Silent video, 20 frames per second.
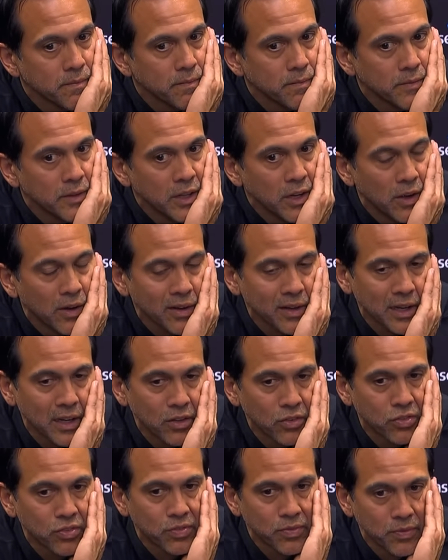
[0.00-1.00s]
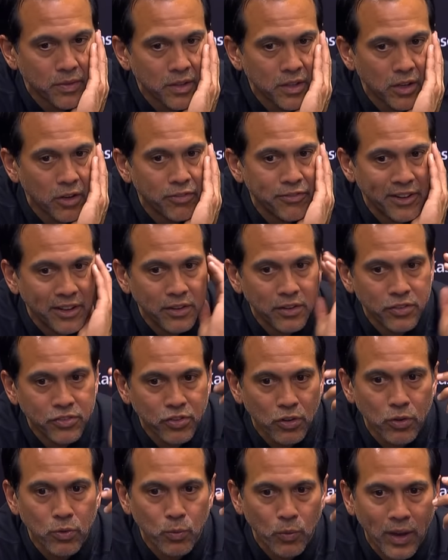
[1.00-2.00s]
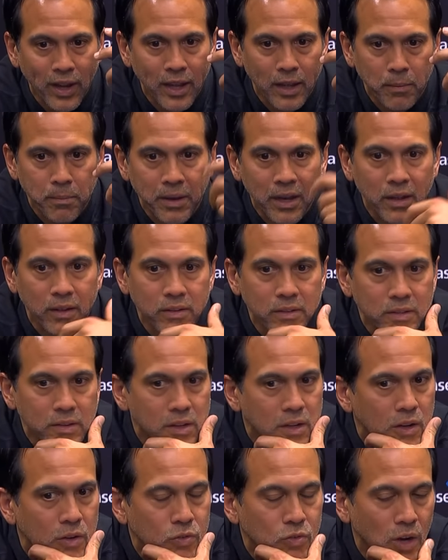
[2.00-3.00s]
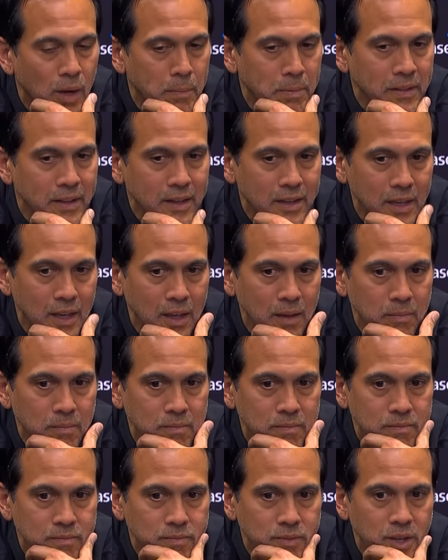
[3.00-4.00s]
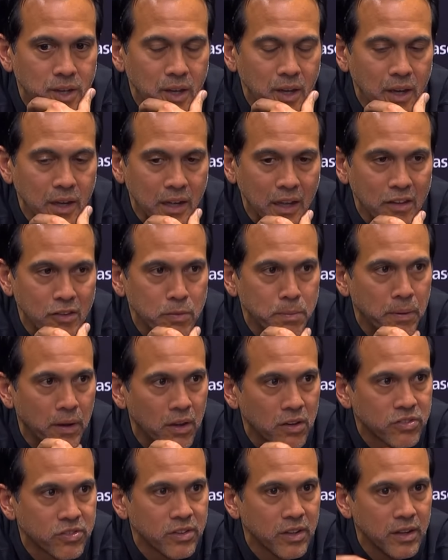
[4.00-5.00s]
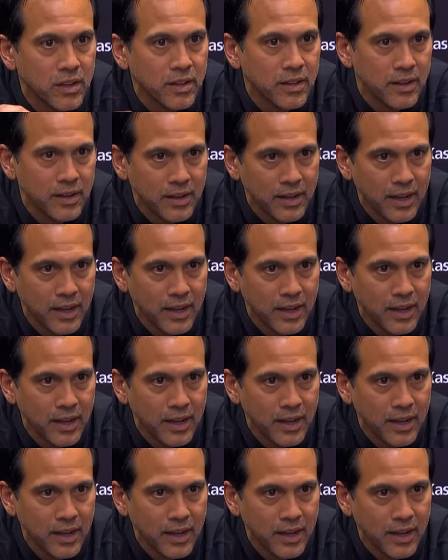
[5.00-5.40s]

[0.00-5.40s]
you know, our guys, you know, felt a certain way about, you know, dropping that game against Boston and then